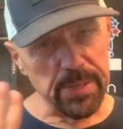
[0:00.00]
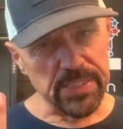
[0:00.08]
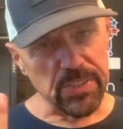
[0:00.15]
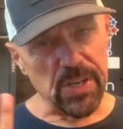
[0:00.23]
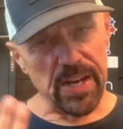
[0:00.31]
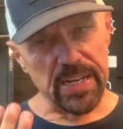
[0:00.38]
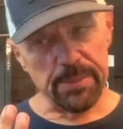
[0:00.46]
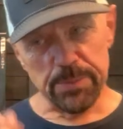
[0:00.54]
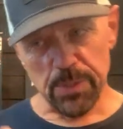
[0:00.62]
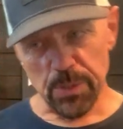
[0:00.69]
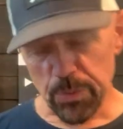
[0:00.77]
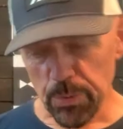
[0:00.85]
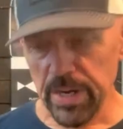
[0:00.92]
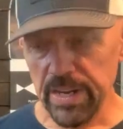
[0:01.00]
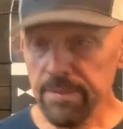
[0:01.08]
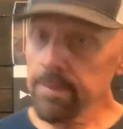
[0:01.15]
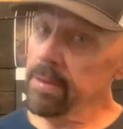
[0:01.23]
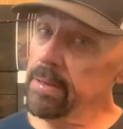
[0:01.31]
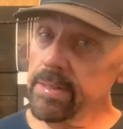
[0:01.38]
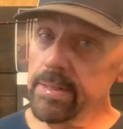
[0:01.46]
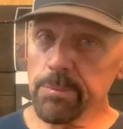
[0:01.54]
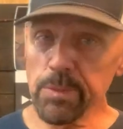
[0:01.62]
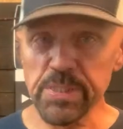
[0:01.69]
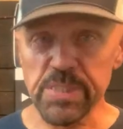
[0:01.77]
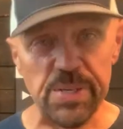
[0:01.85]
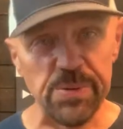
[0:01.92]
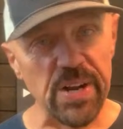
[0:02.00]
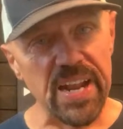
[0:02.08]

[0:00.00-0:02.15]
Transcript: has gone up to 3. We'll see what